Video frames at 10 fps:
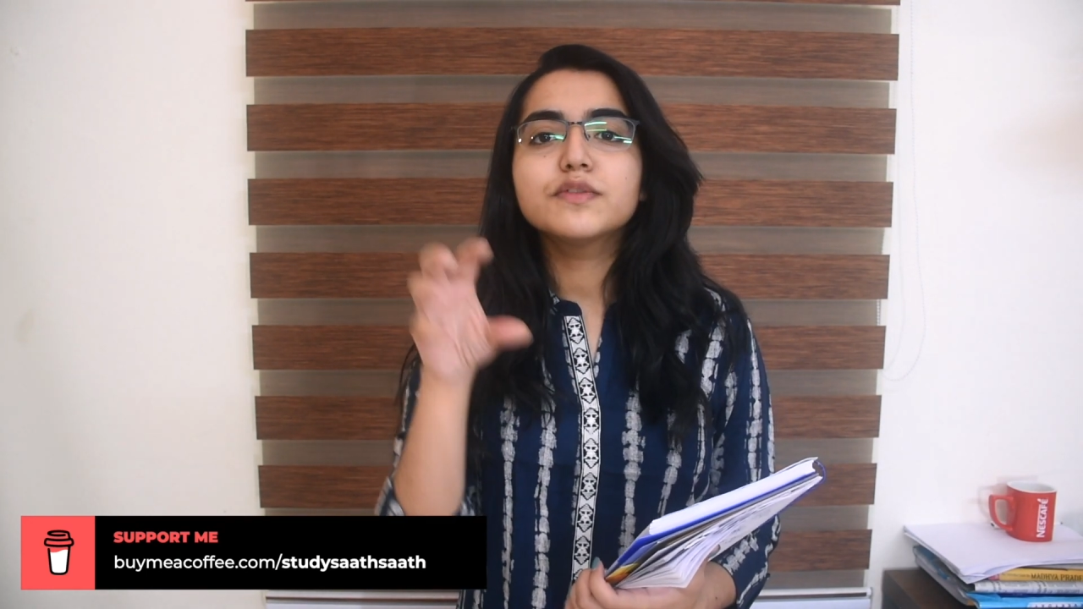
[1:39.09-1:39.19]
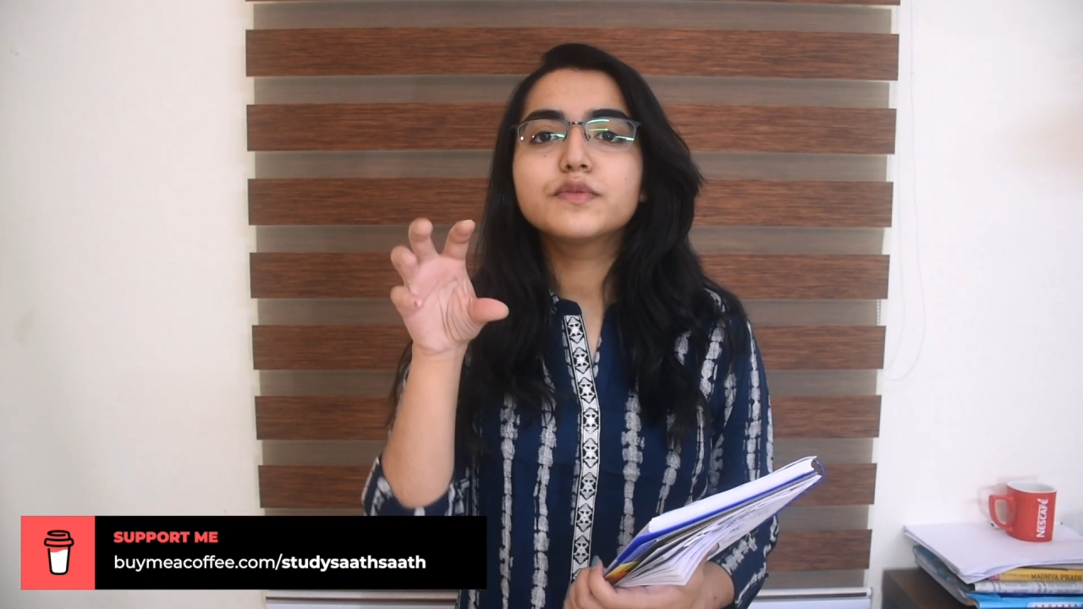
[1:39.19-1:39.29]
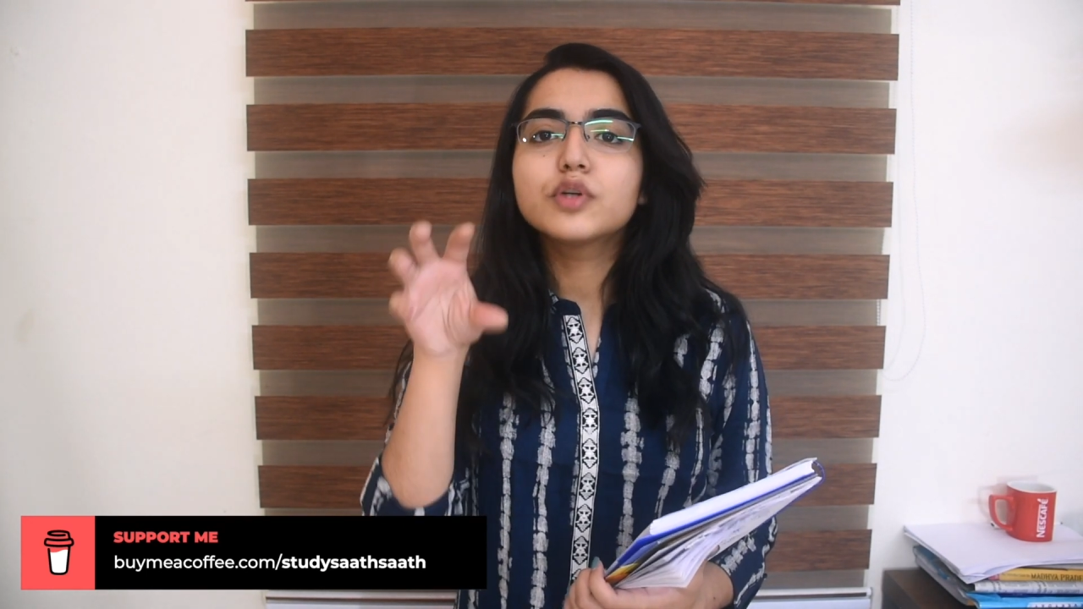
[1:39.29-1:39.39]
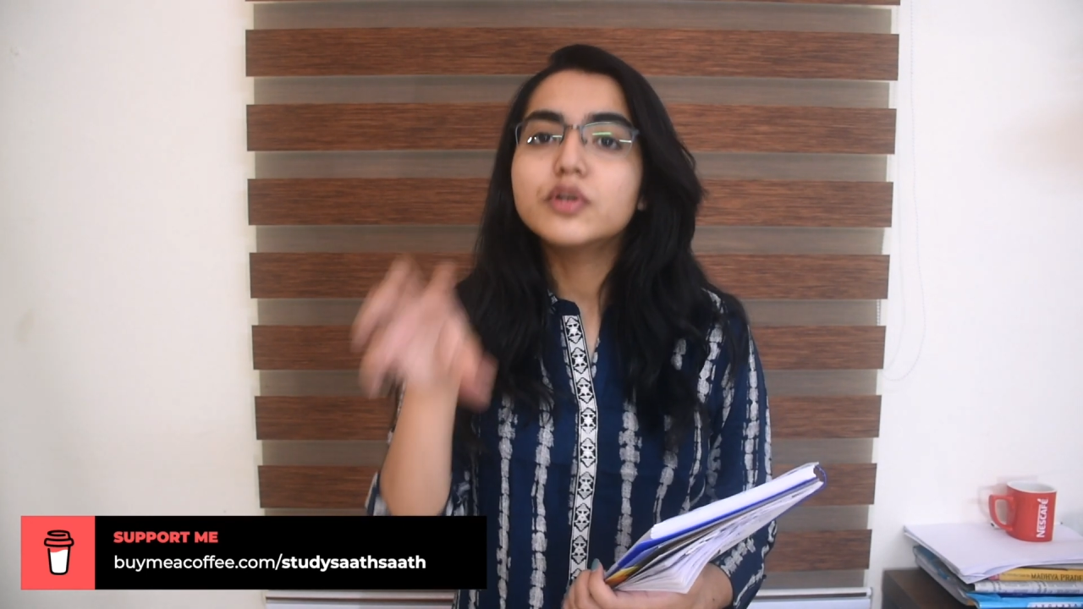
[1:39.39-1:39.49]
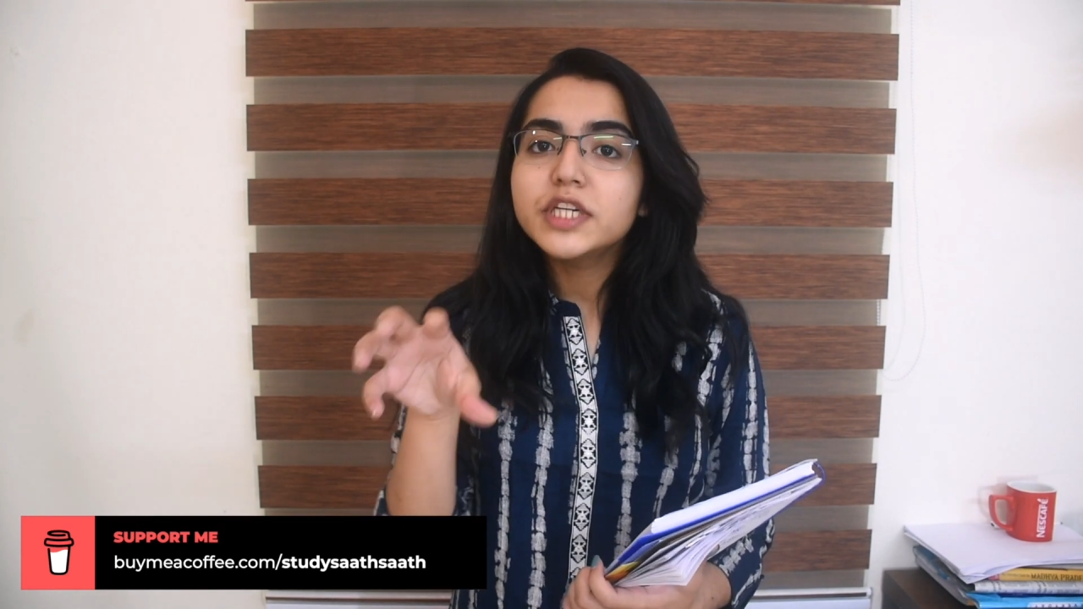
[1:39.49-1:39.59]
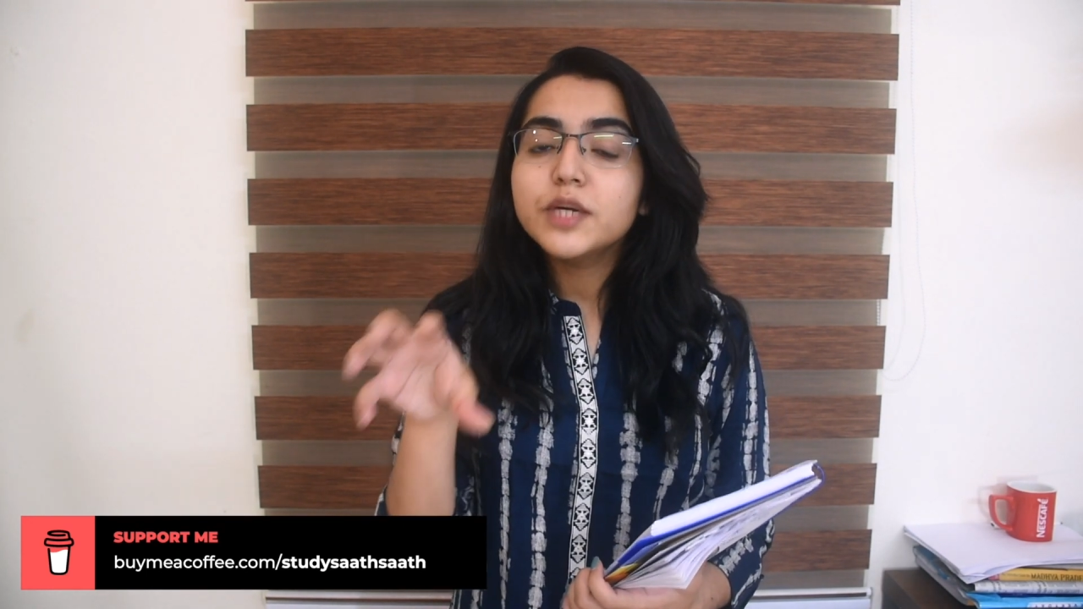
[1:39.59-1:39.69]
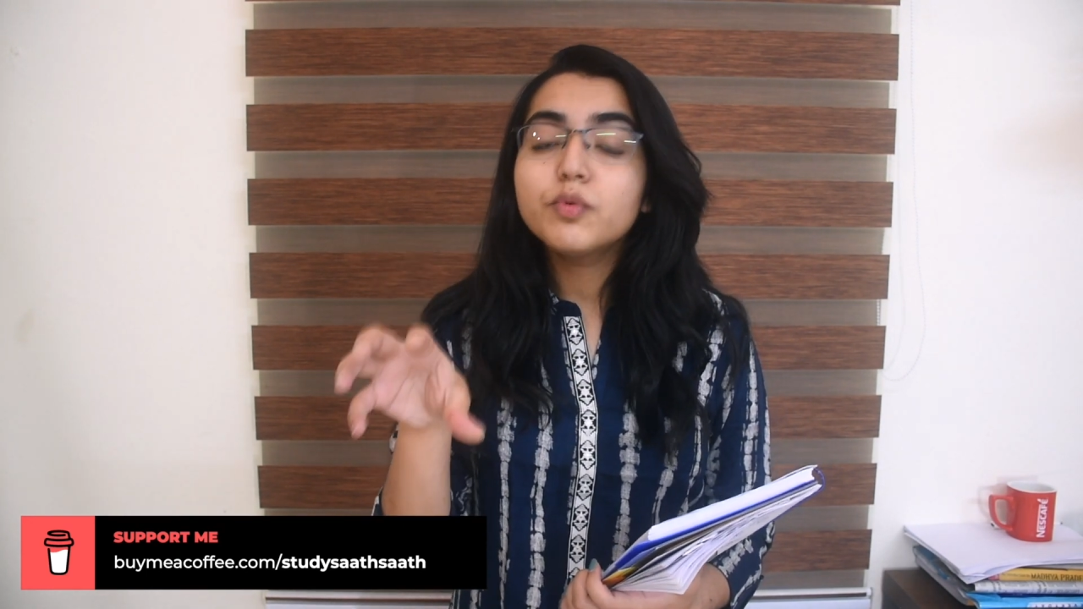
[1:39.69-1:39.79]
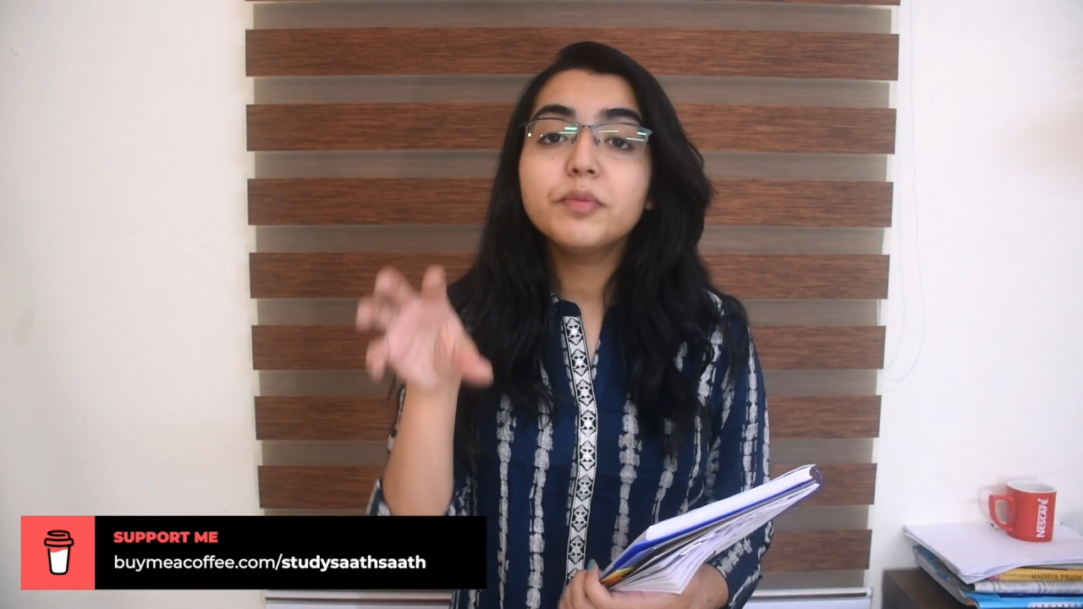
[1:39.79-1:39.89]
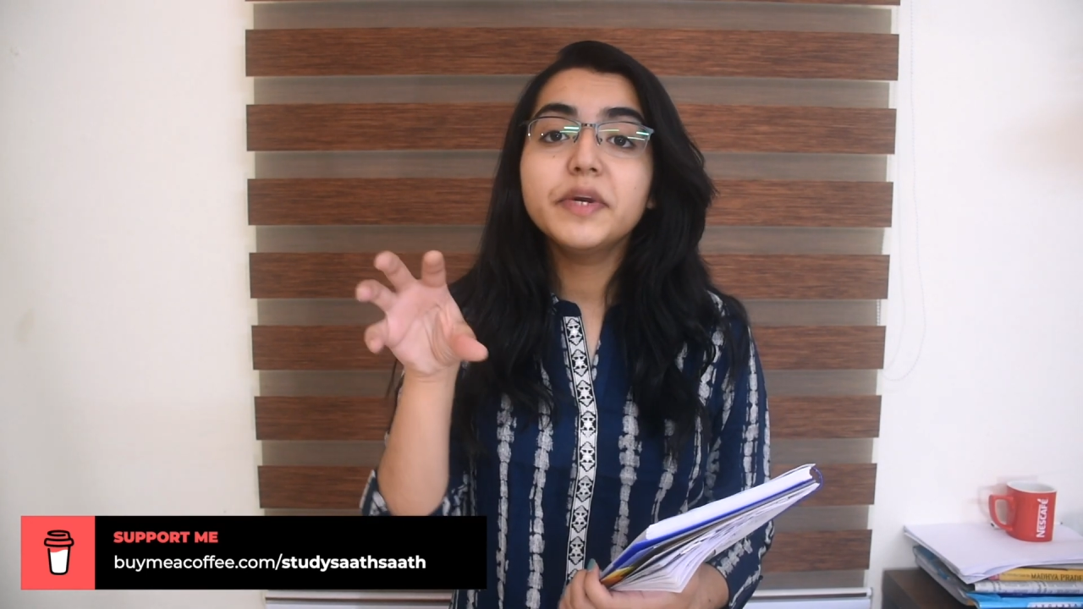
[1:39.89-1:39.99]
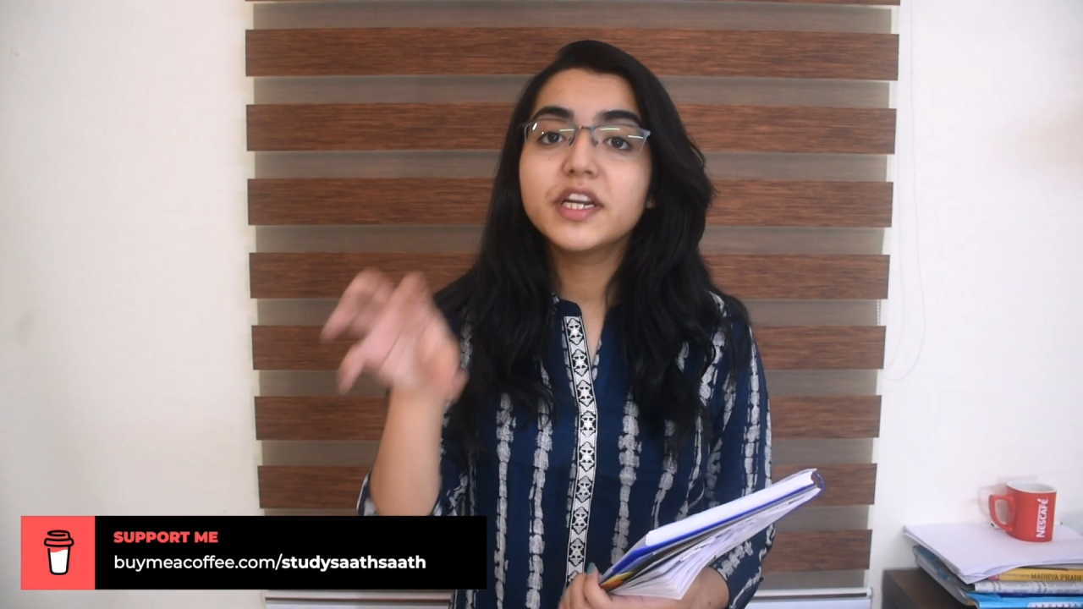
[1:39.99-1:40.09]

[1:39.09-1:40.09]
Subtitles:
of 30 would be